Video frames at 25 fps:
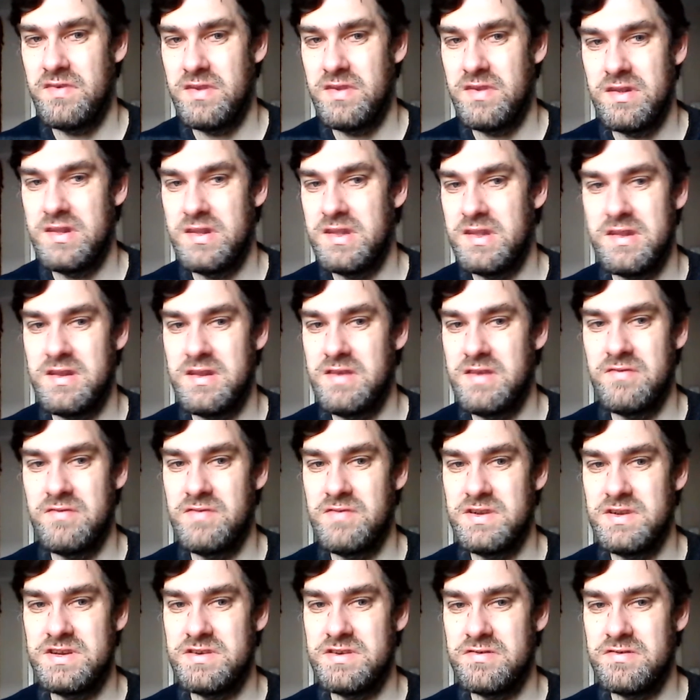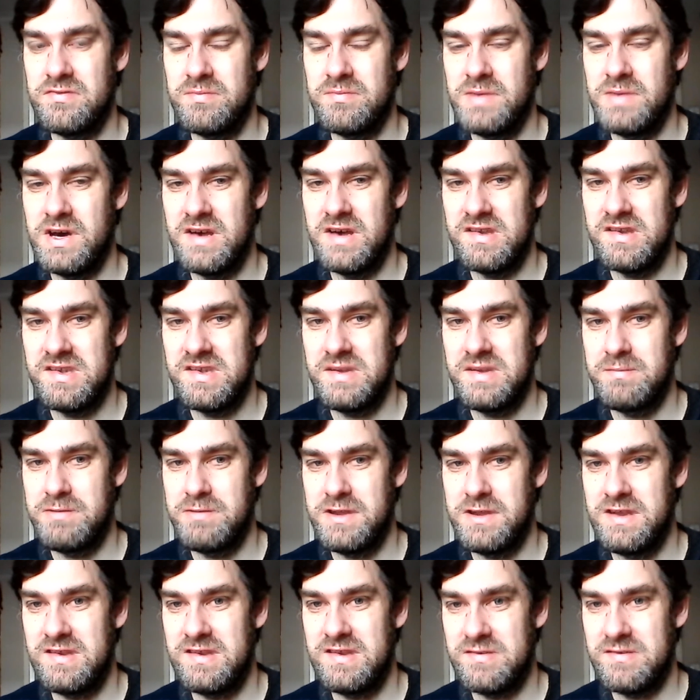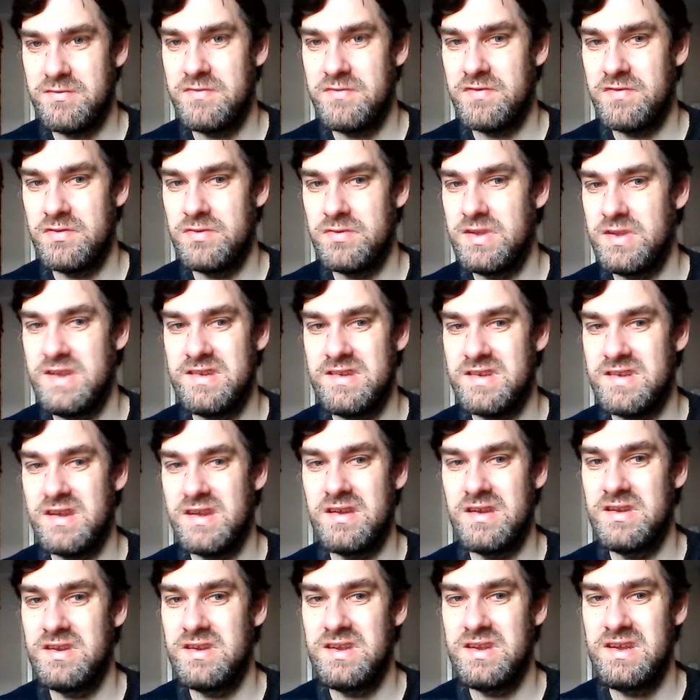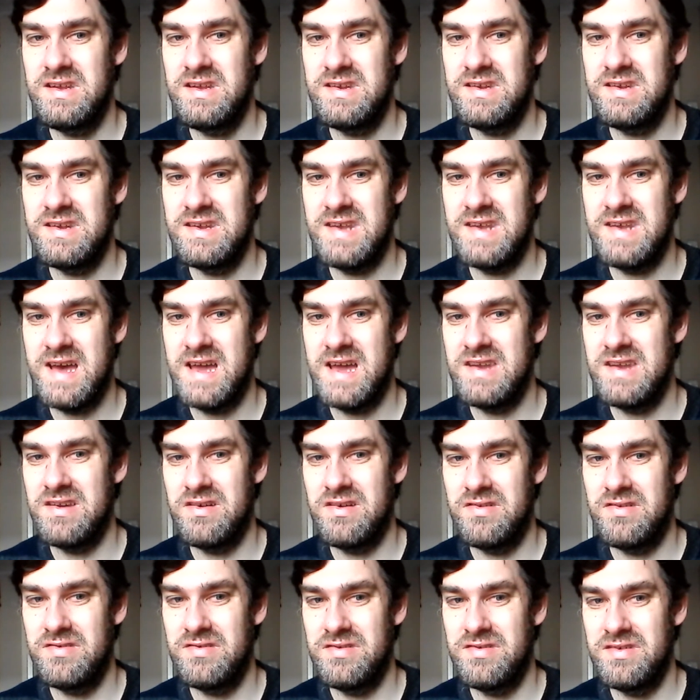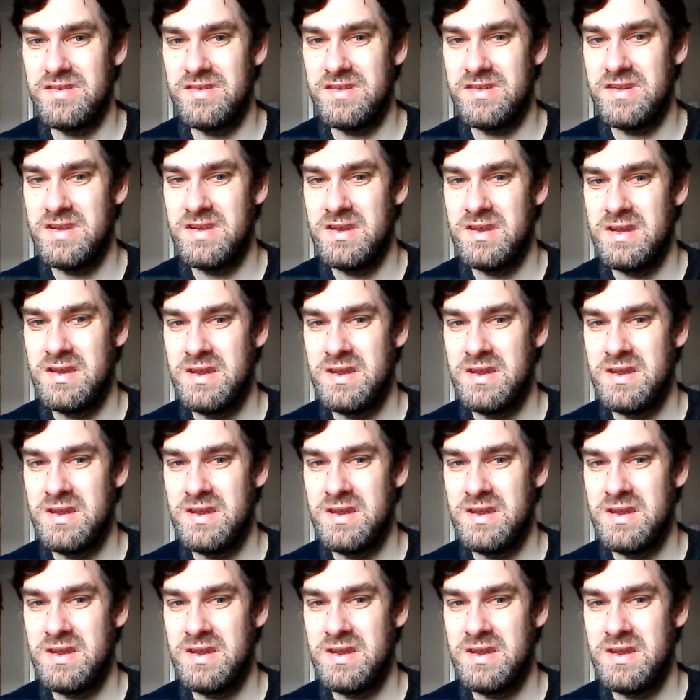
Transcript: the original masterpiece with all these unneeded add-ons.